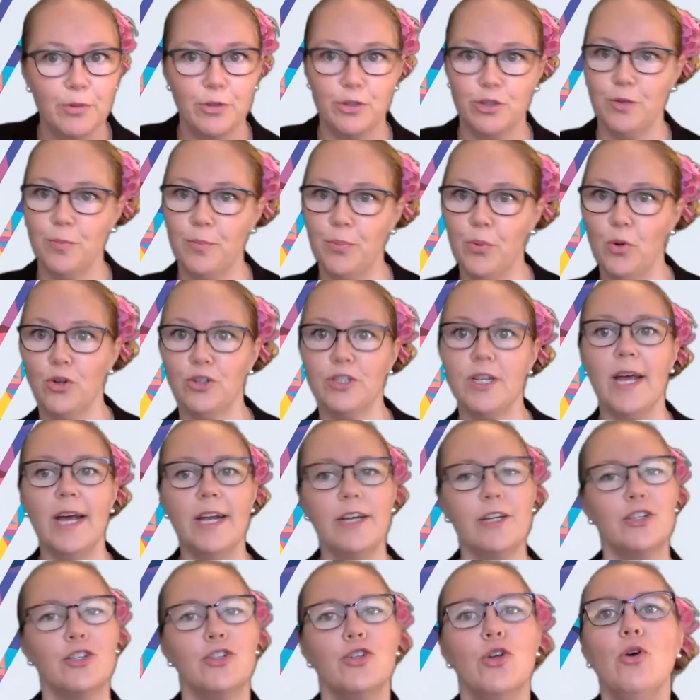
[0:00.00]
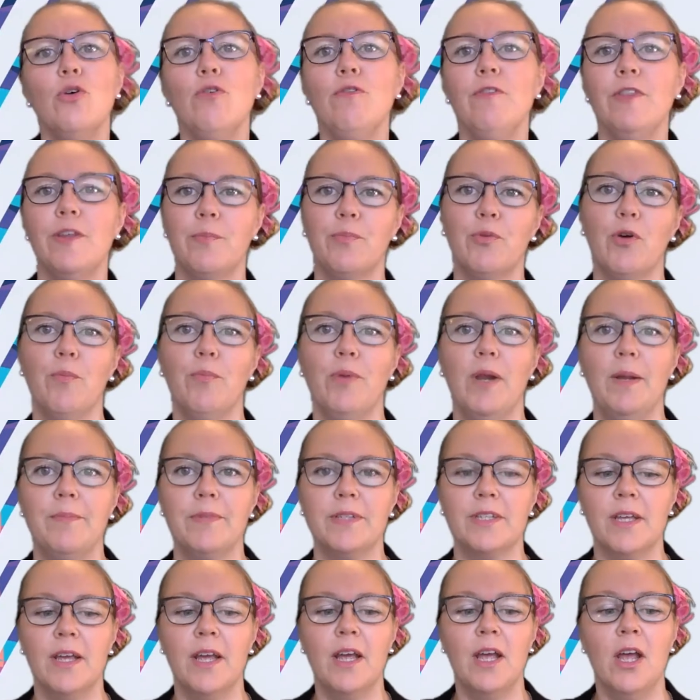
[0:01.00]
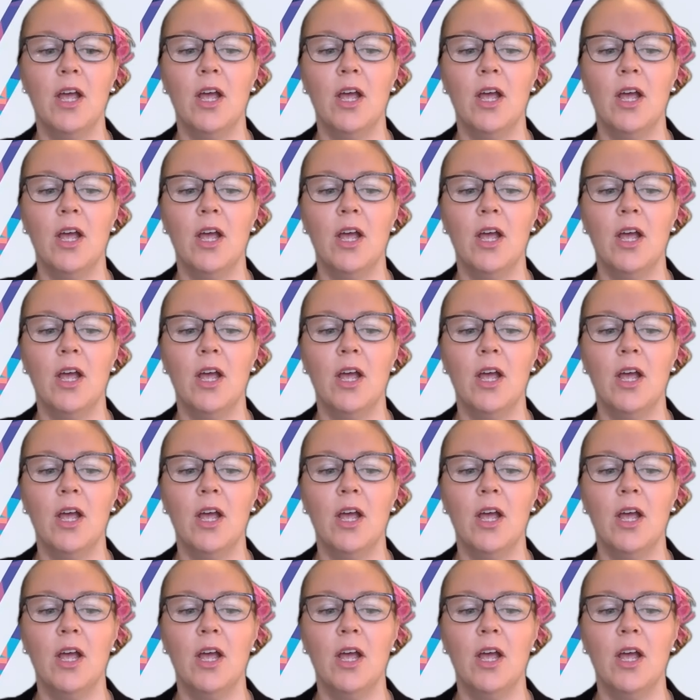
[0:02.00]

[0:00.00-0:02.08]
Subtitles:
support, and solve the problems